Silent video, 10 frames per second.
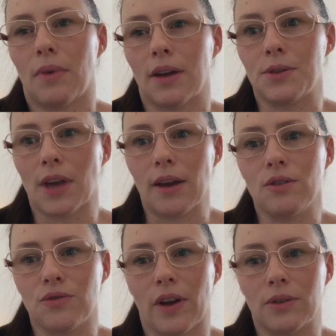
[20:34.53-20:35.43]
a
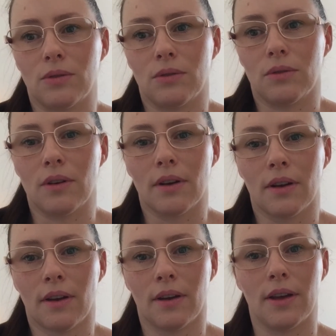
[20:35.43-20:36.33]
sales funnel
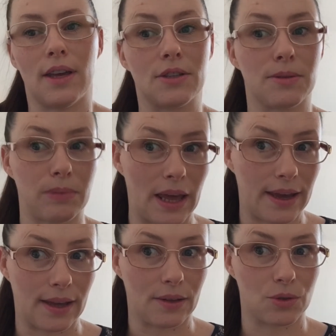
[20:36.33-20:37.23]

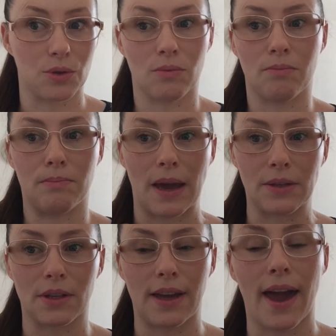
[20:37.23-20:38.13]
explains
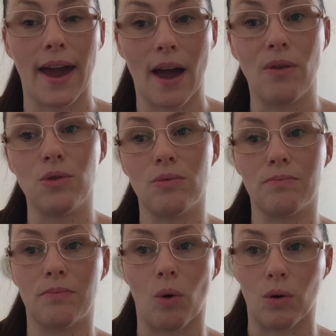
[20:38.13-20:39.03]
basically how your
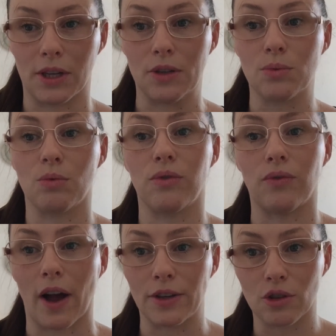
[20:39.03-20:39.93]
audience will
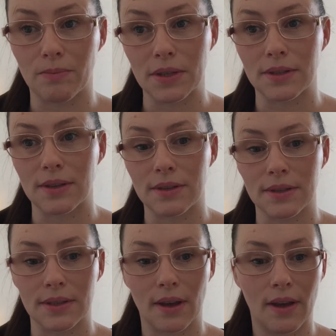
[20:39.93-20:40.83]
find your
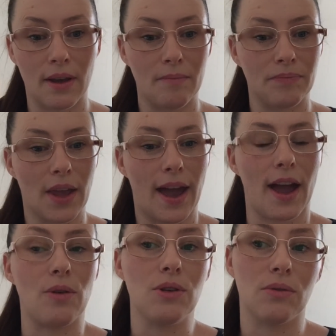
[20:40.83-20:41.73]
business,
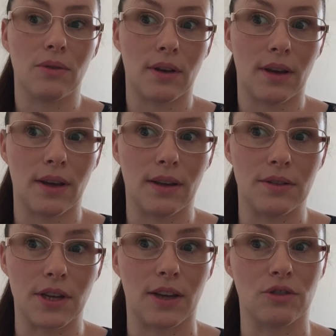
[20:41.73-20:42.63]
how you
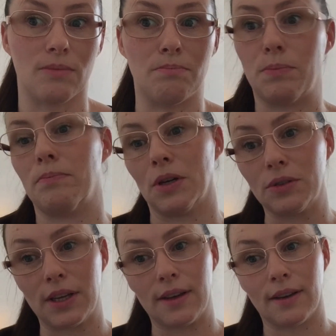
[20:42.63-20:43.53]
intend on
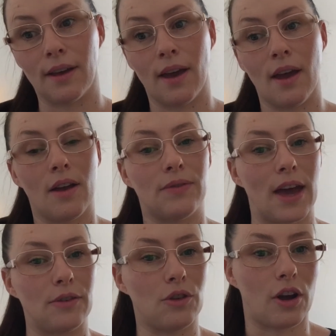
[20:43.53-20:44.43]
building
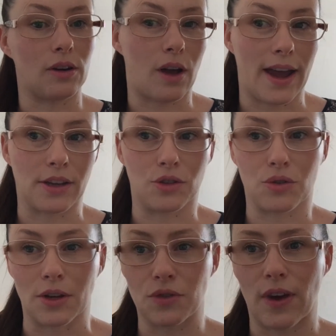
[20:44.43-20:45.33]
that know, like, and
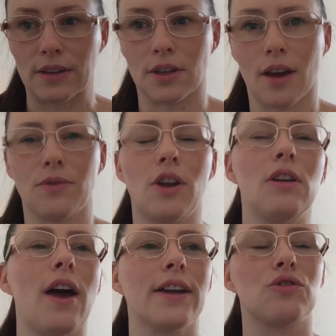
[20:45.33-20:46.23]
trust factor. The know,
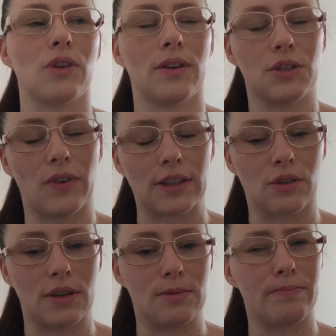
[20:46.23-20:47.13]
like, and trust factor
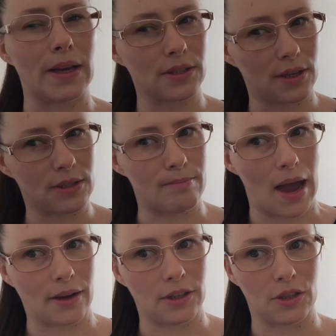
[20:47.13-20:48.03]
is basically a
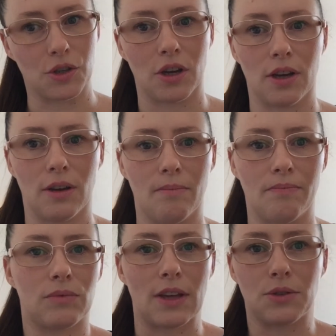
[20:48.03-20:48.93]
marketing term
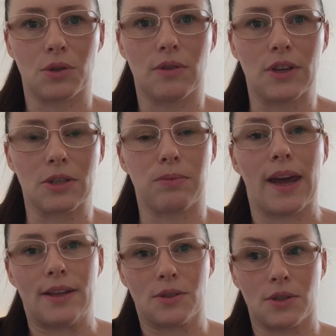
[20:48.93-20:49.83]
that sort of
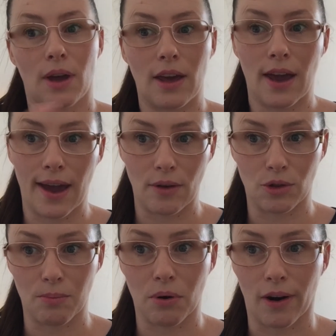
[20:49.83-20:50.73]
explains how the
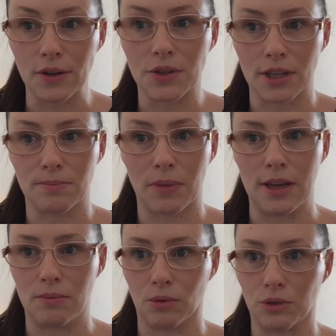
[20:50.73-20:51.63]
process
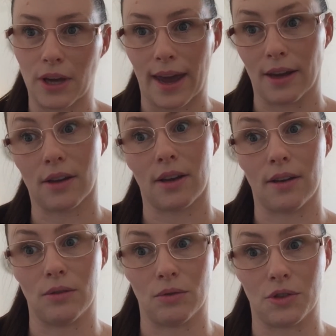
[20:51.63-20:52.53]
people take
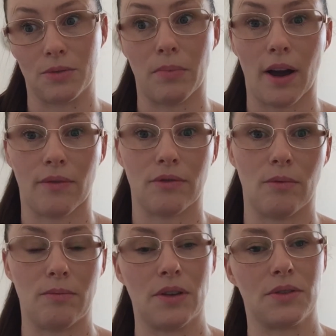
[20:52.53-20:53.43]
in order to buy from a
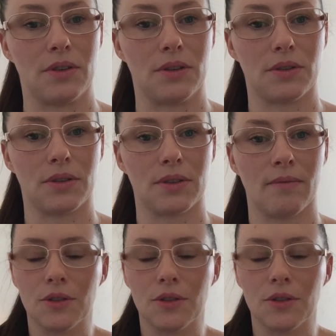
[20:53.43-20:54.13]
business.